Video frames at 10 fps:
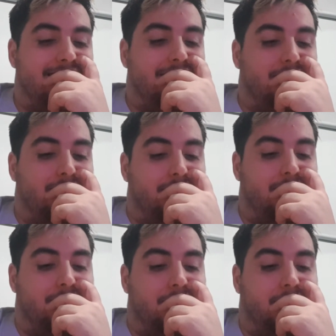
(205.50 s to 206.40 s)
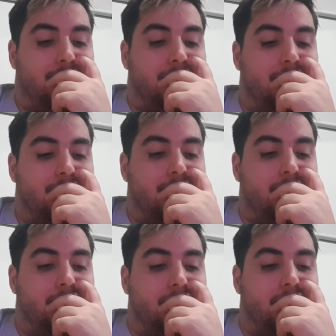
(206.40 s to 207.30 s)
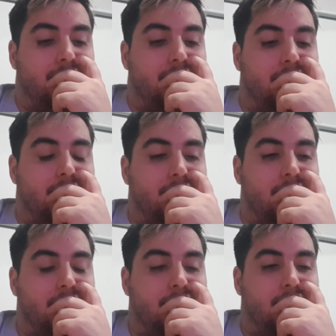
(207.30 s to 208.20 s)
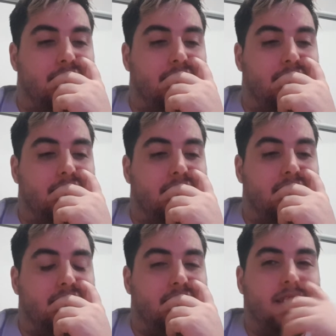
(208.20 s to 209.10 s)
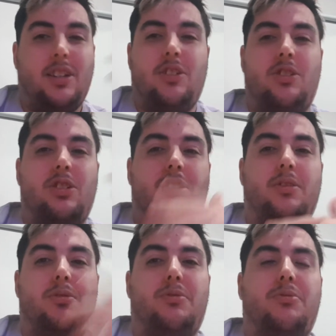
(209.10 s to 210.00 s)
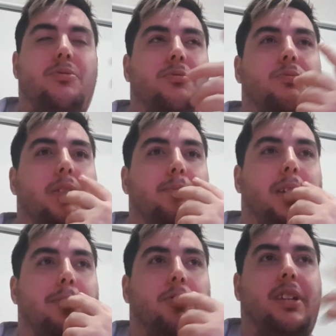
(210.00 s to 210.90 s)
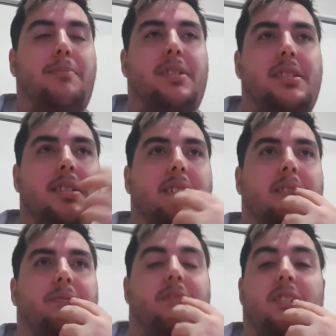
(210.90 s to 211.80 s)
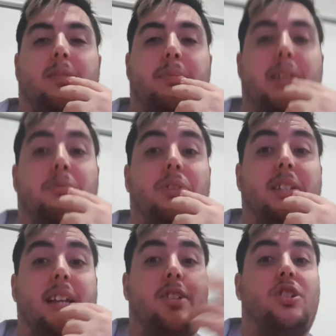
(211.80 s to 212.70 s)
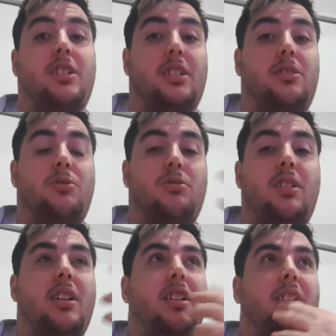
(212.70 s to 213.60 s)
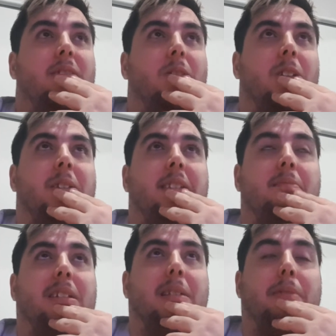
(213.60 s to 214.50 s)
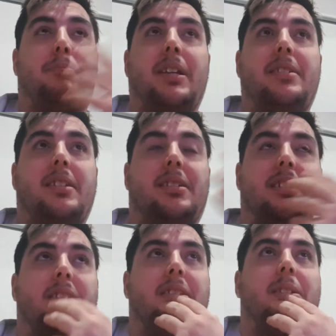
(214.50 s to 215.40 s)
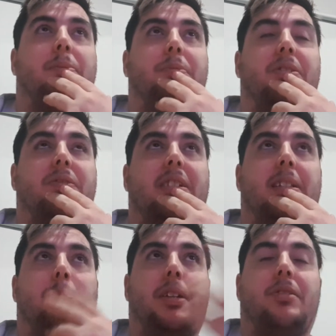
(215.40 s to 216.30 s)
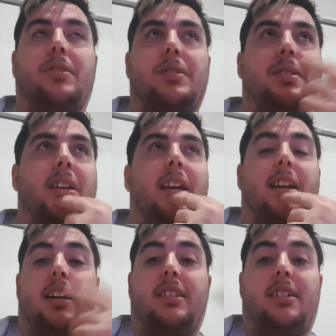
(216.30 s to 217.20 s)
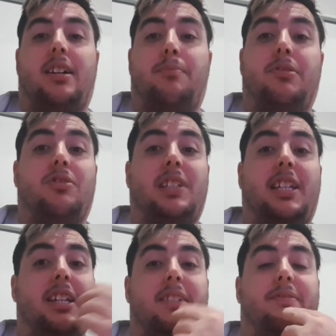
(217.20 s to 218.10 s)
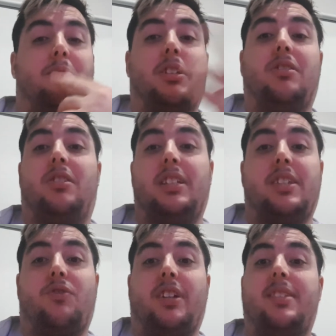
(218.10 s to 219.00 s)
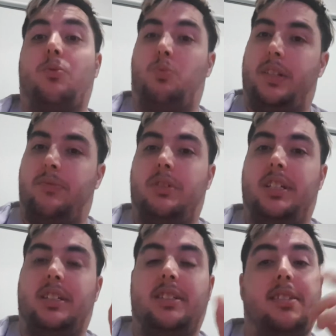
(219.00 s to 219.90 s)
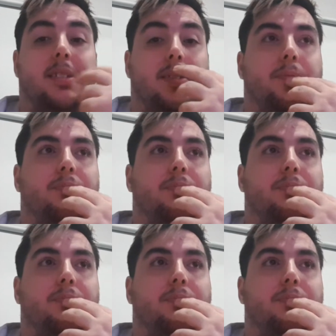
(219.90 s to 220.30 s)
oh god, it's... You know when people get mistaken for other people, there's actually a lot of simile, but basically in this movie it's because a blonde kid from the goddess race with wings.